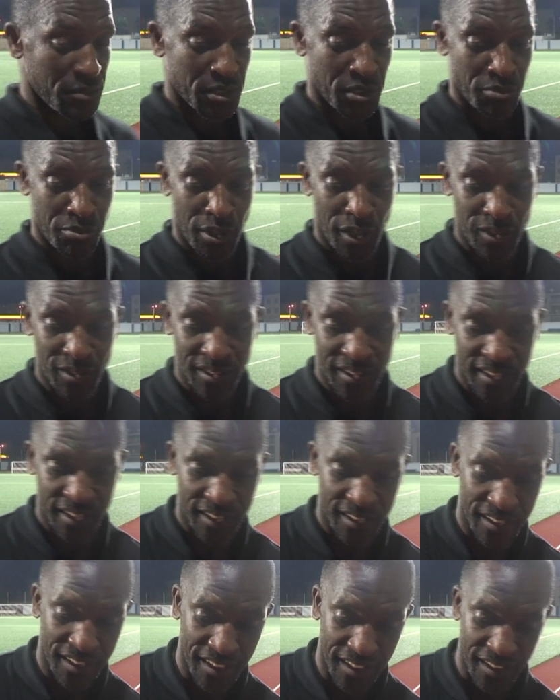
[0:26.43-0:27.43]
with the rock
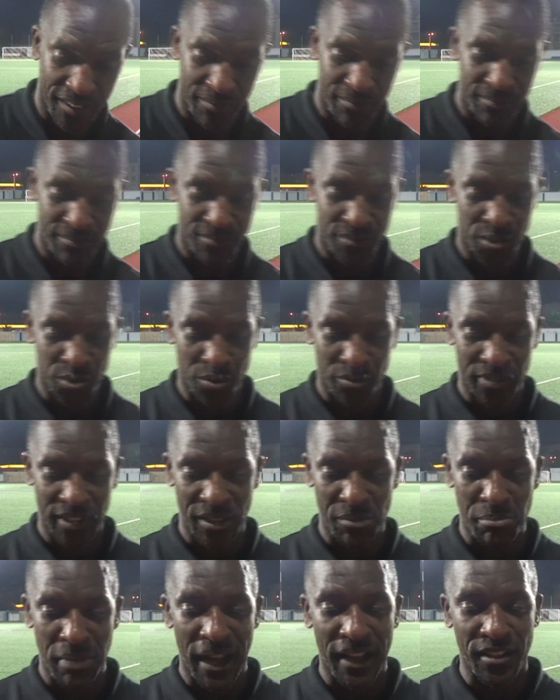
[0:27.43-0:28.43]
um, sort of
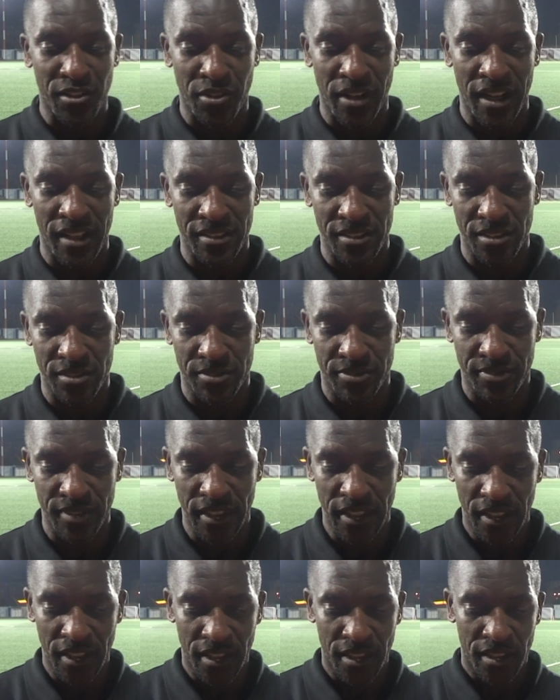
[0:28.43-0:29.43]
in the background of
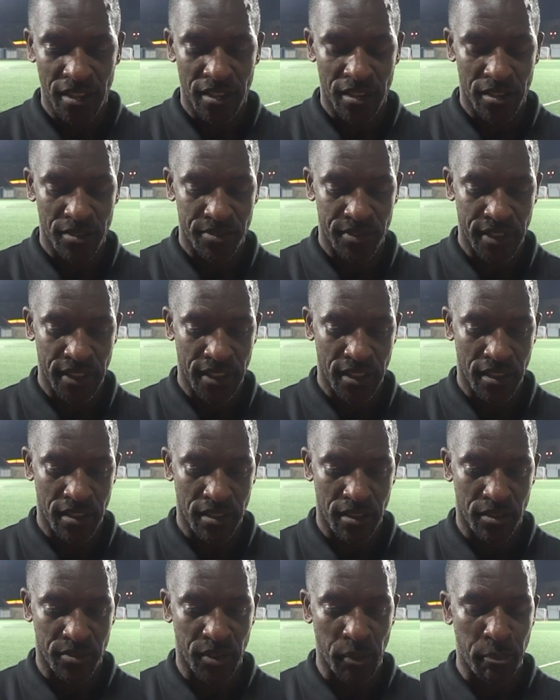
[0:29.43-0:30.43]
of the
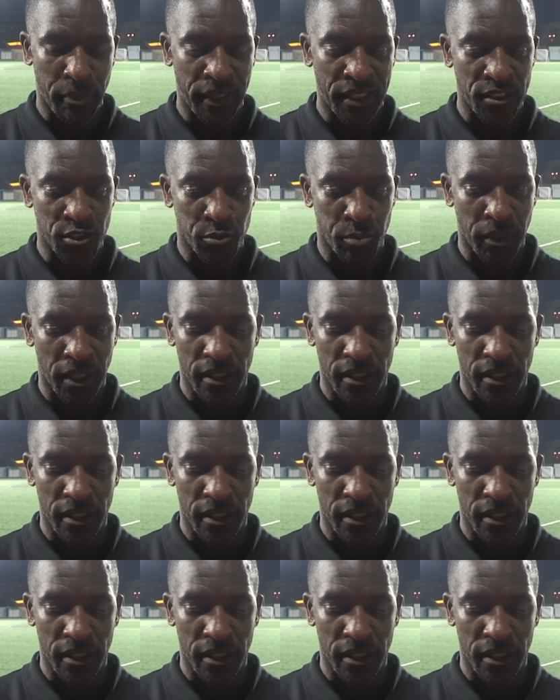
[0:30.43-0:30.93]
uh, of the pitch.